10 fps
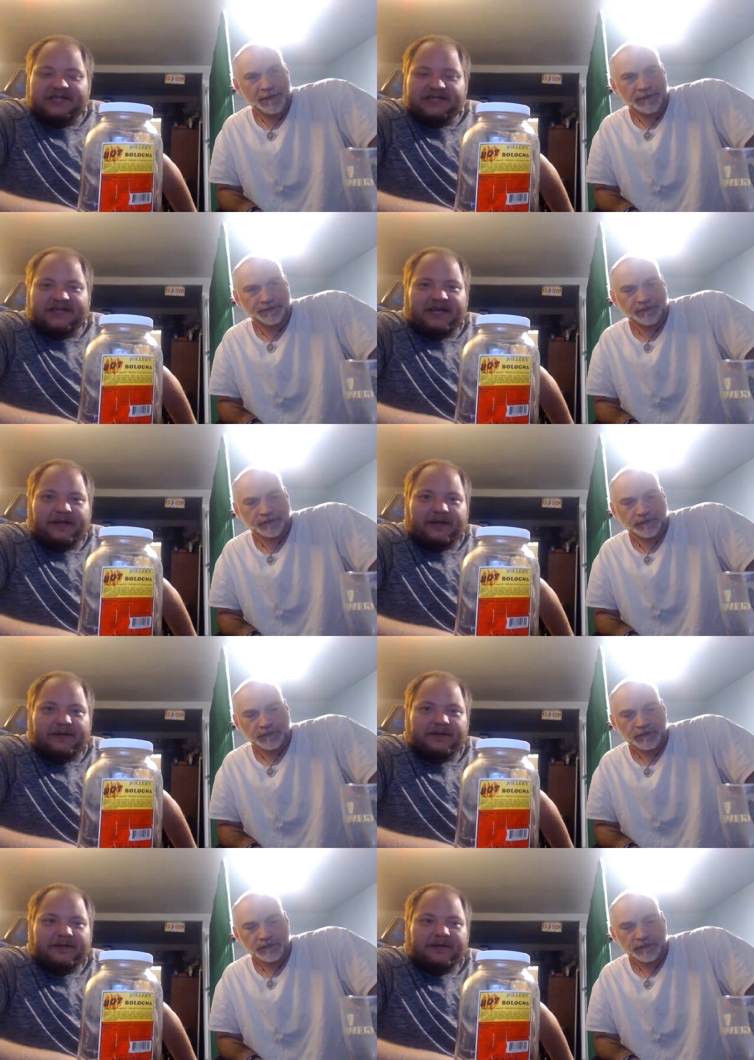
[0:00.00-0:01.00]
Speaker 1: is a
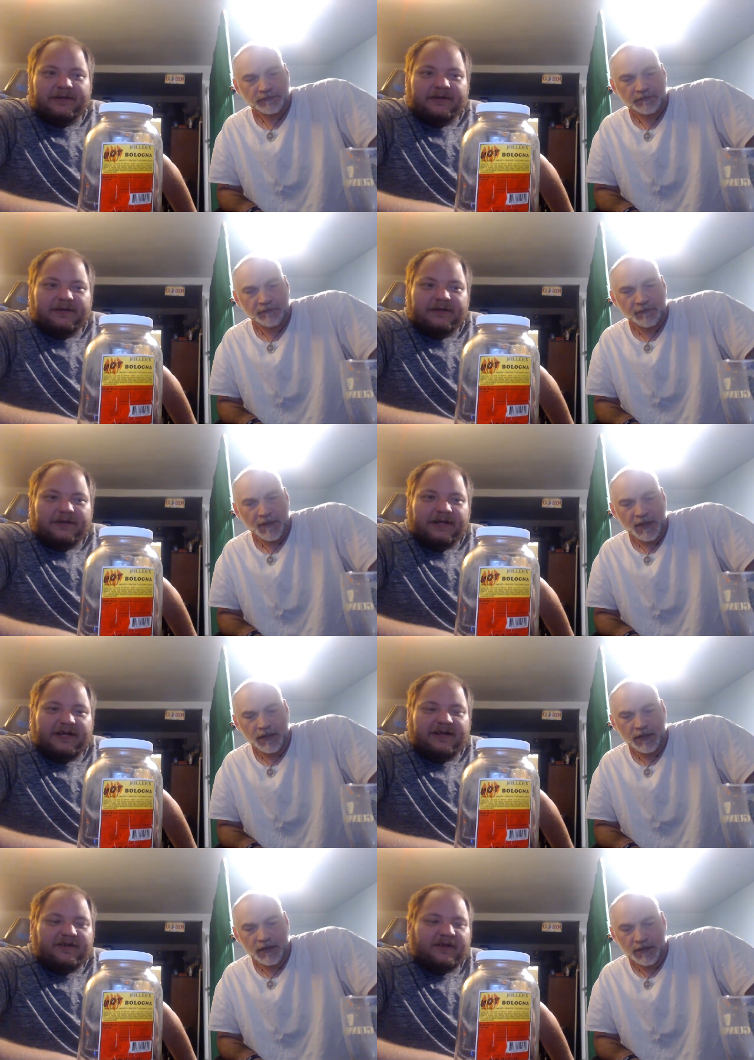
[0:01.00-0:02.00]
he
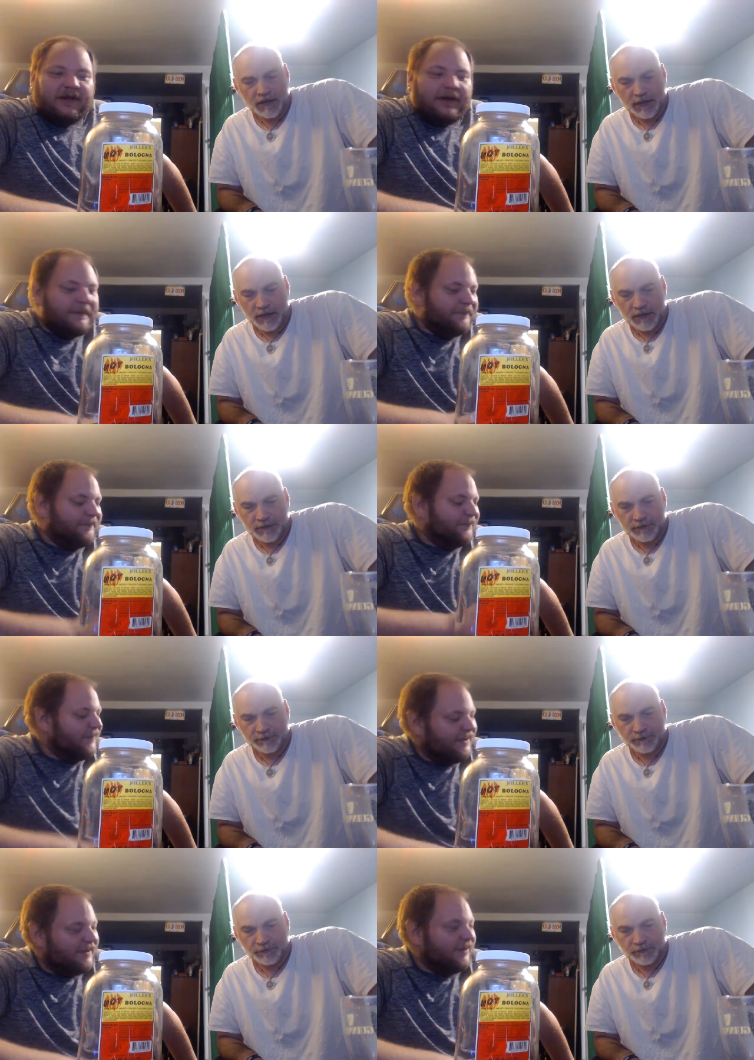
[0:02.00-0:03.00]
does uh
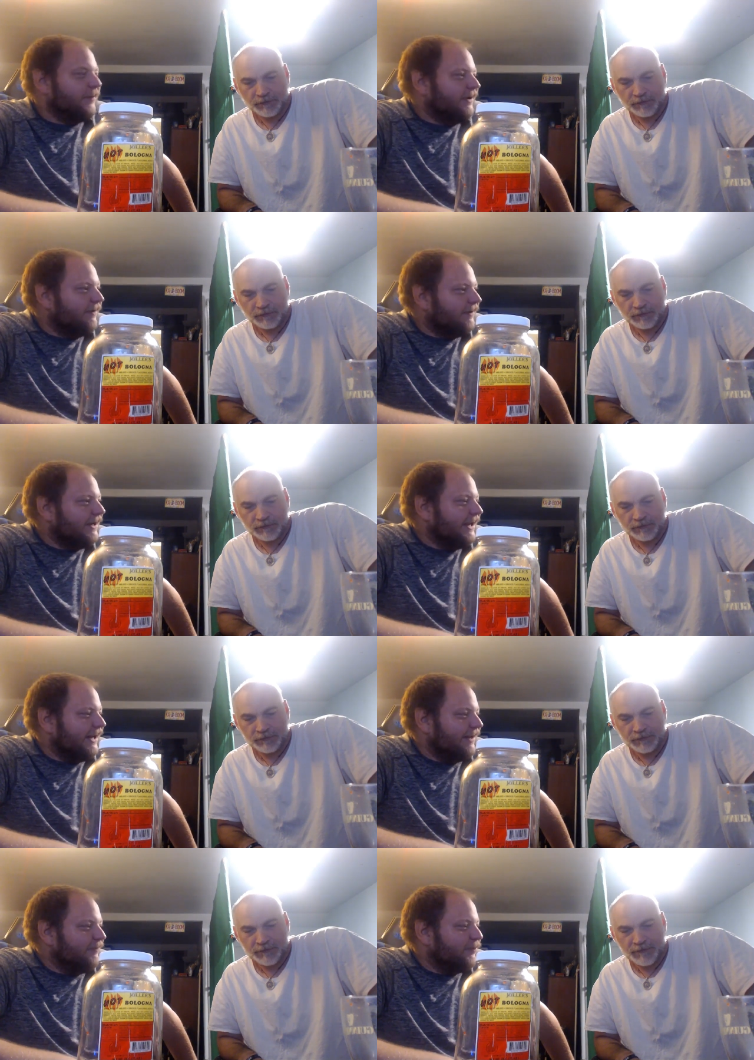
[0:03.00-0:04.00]
oh my god, I can't
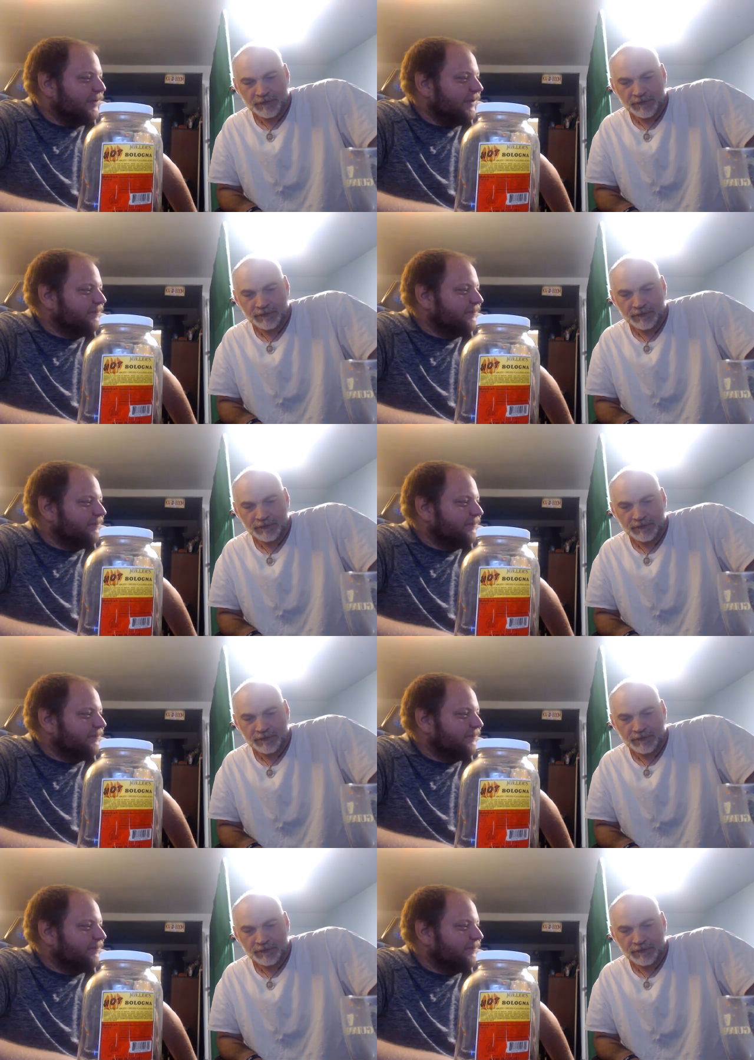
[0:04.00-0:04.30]
even speak.